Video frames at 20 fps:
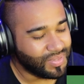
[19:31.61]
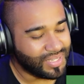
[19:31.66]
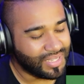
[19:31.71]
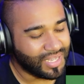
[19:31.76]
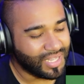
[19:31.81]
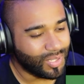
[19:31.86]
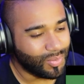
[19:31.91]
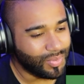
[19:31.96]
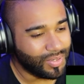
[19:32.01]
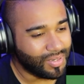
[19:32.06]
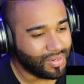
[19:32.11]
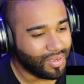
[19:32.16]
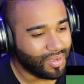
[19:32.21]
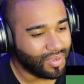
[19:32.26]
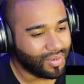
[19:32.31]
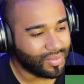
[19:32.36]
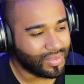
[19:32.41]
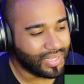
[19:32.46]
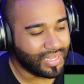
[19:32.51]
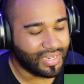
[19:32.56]
be killing me,
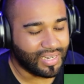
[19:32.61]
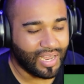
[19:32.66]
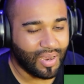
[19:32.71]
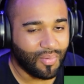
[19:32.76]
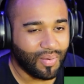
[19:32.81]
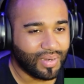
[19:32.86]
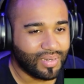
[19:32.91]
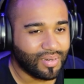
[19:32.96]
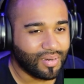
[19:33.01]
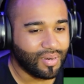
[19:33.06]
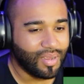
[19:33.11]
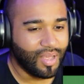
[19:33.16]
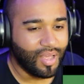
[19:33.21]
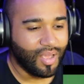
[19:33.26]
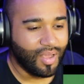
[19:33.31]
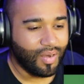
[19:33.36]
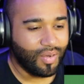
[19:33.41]
dog. That right there.